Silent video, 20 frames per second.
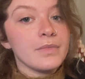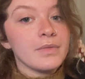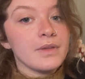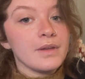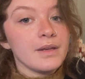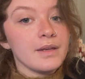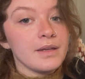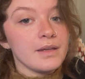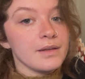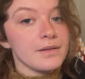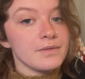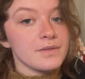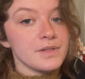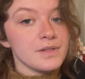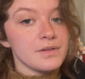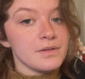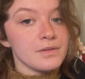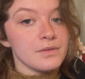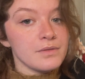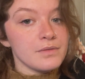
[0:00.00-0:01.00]
it gives
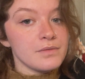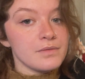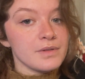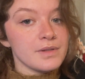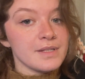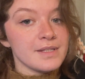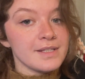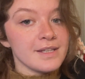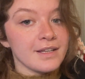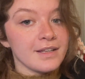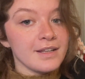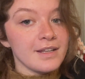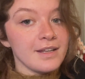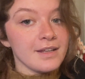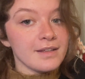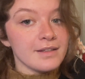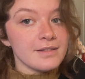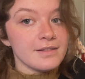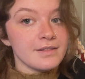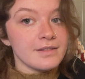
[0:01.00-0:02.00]
you the
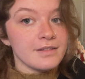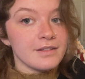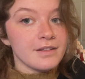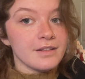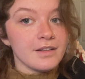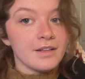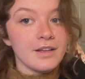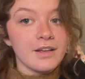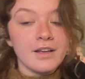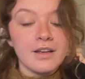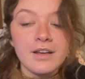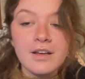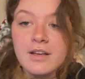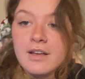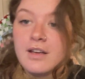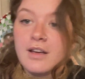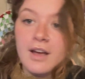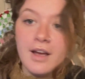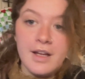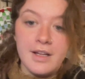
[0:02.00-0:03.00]
techniques.
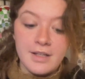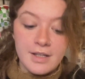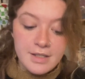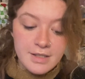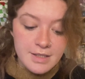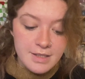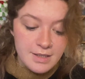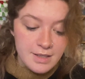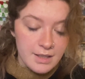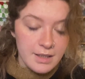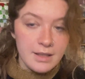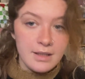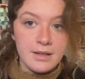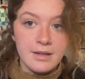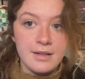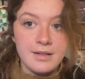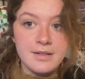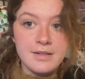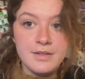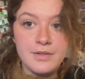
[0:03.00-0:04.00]
And I just think that
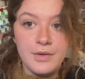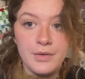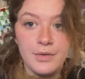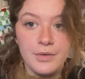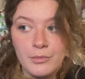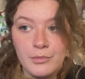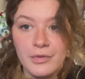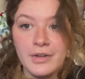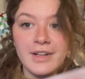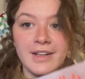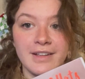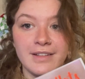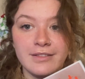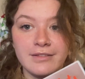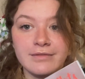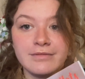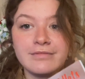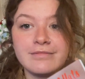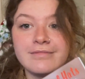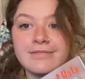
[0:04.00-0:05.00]
that's so brilliant
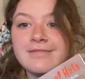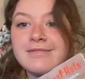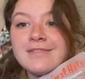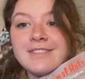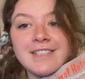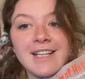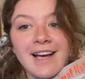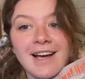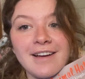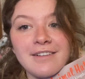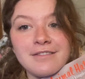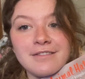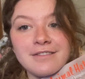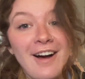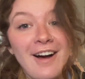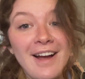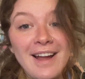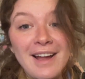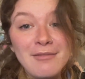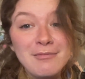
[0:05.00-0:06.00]
to have.
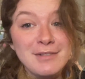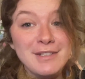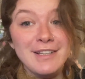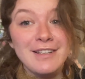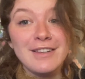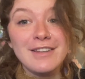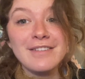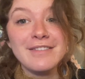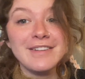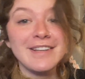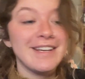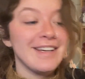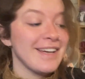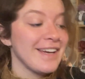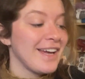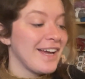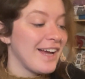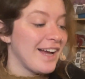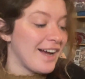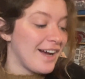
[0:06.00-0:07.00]
absolutely love it.
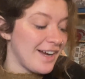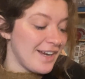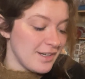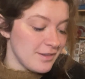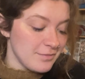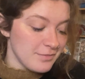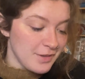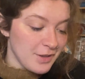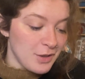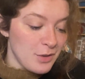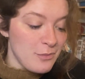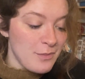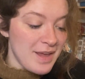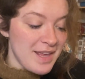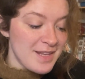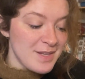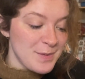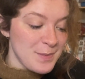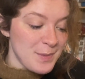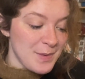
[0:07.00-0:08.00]
I am gonna
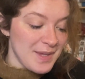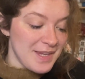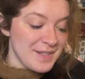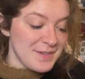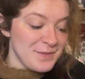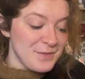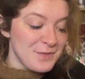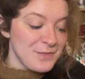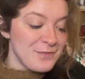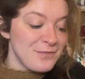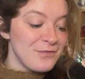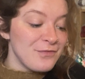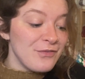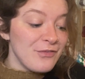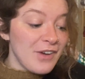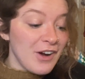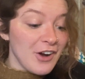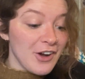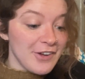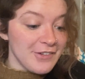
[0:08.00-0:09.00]
make some of these
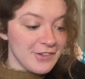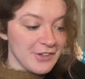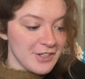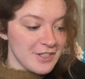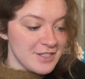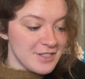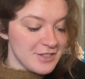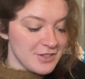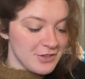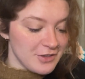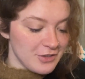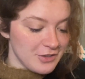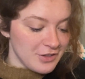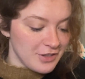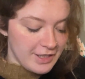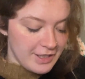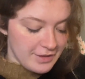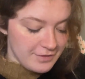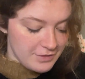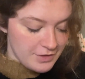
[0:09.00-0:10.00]
very soon. I
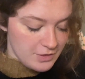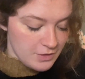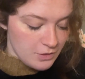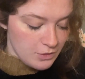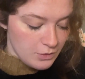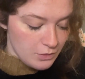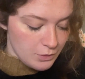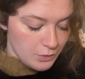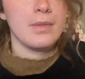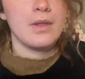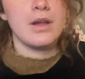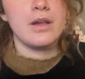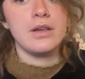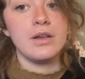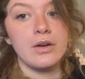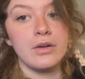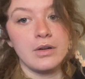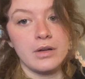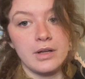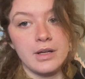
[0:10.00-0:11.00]
have two
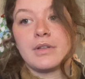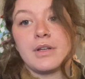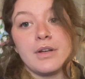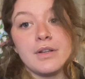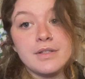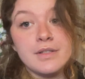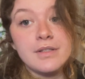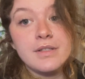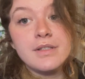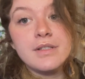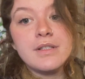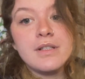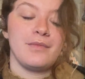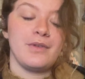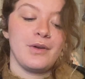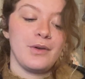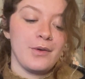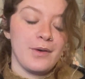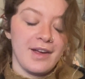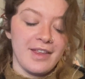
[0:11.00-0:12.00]
young cousins
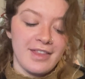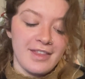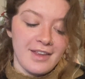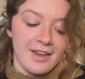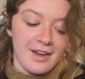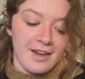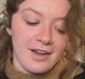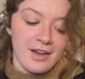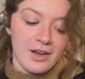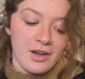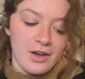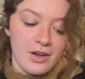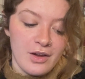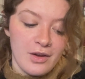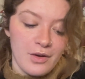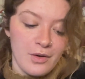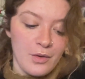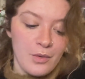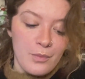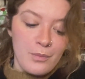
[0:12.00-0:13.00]
who I think
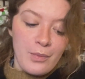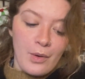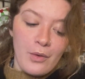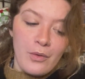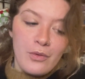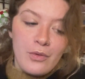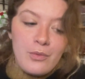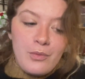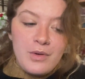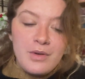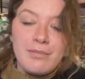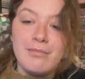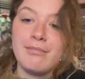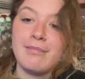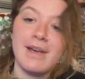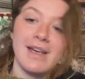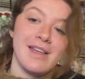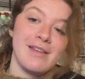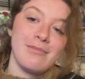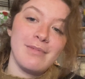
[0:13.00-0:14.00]
both would
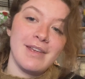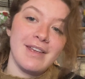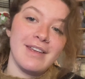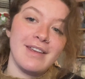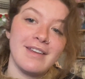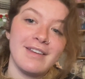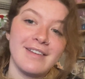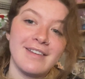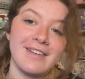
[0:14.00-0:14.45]
maybe